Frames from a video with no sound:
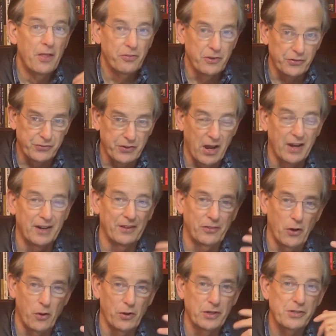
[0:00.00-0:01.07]
the Son, and
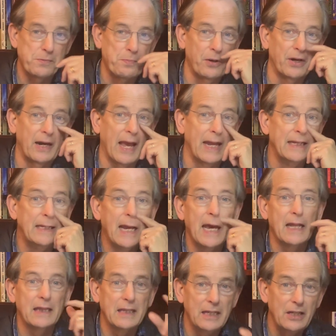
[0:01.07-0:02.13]
the Holy Spirit, and
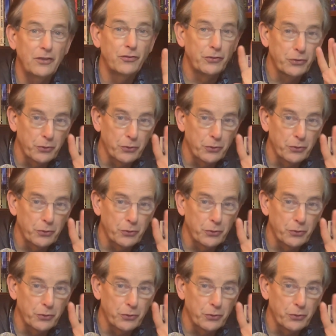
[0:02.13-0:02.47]
yet these